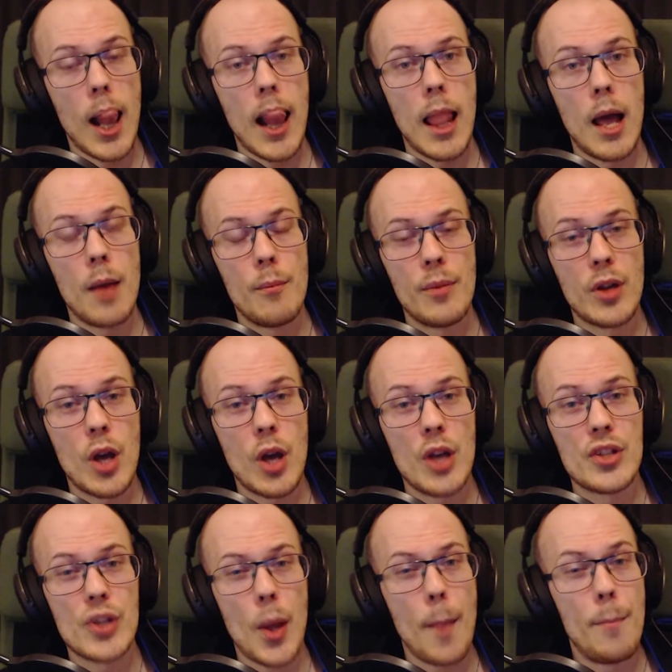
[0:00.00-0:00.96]

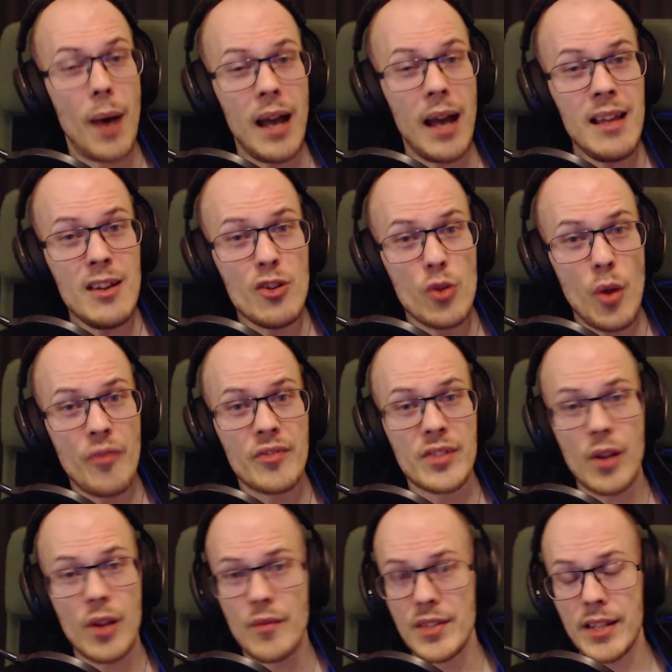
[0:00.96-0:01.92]
Because buying growth
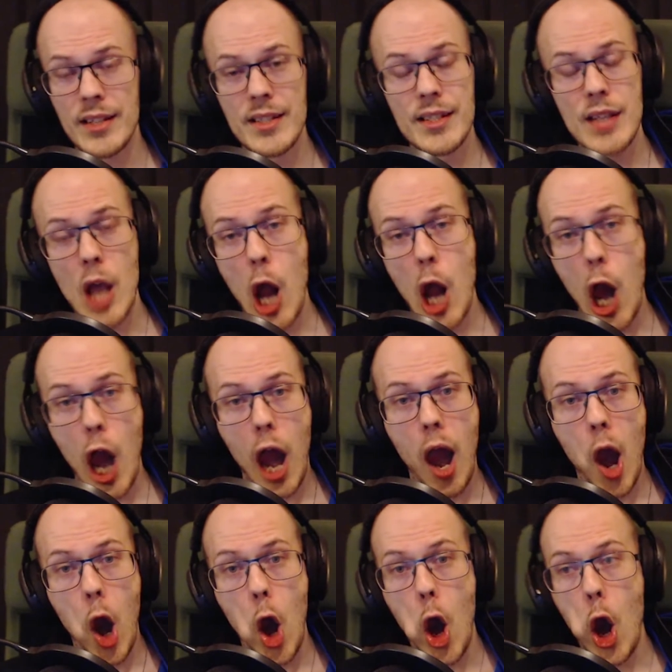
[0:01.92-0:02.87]
services
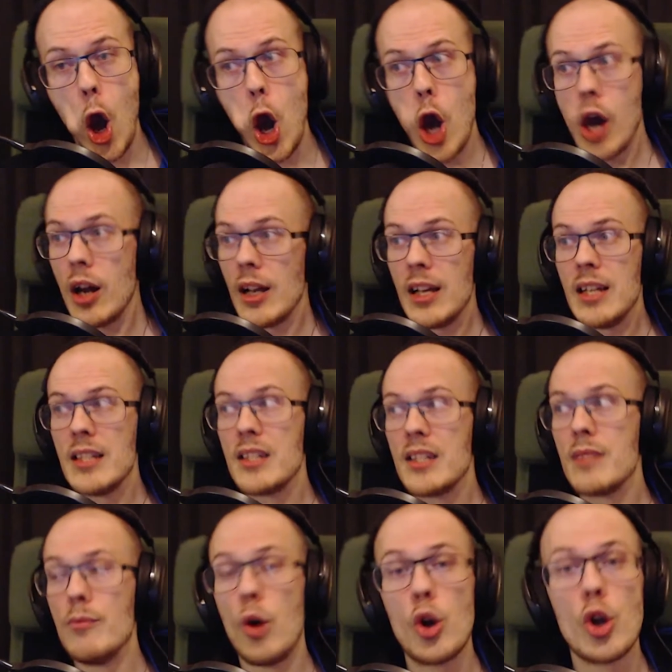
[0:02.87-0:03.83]
is
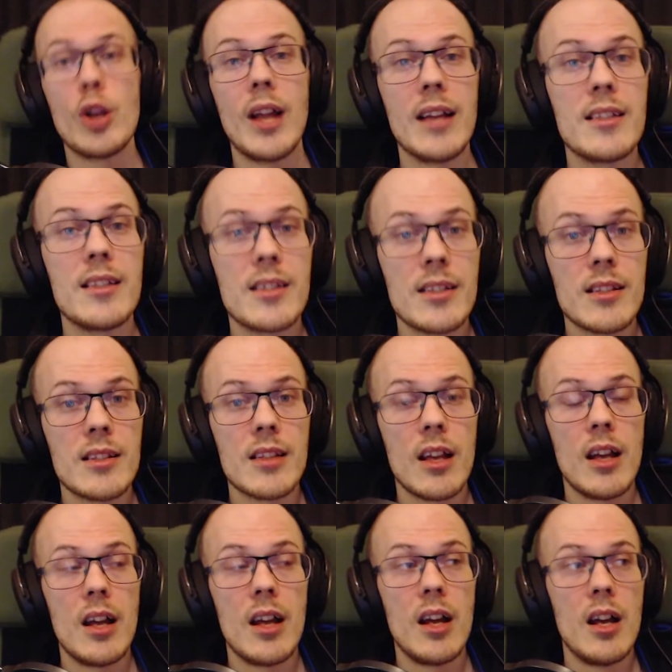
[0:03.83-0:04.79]
more or less,
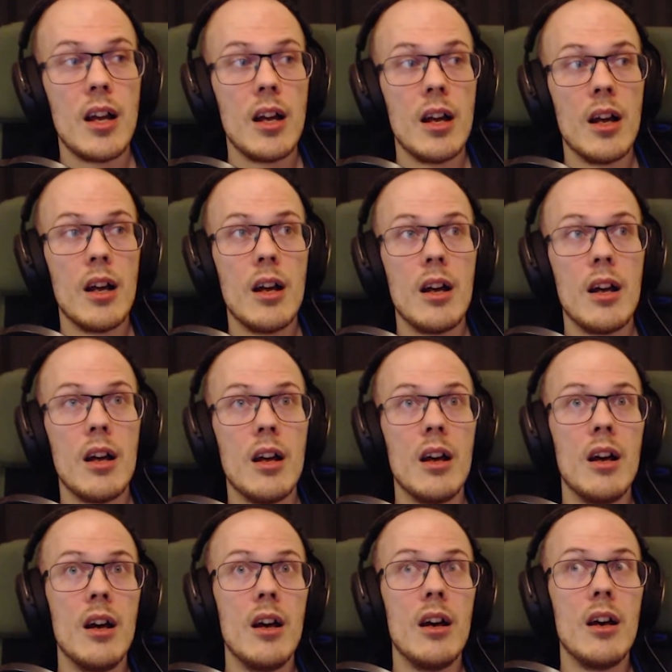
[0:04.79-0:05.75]

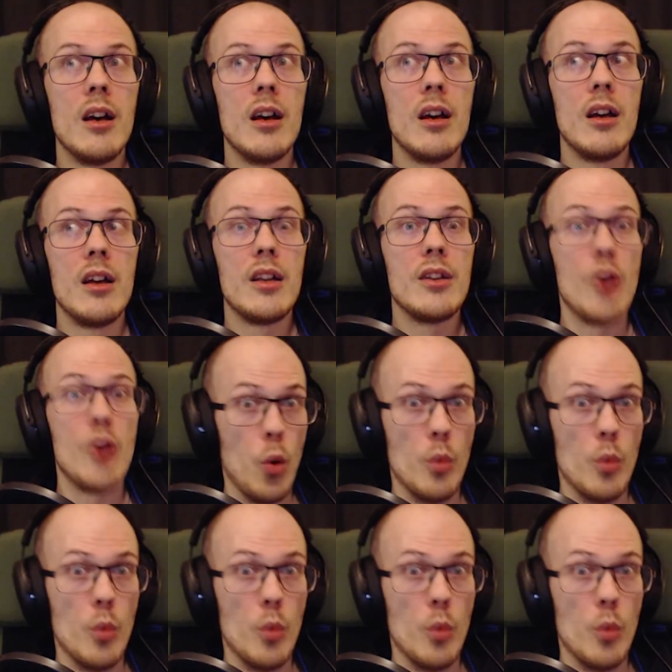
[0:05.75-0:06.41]
no.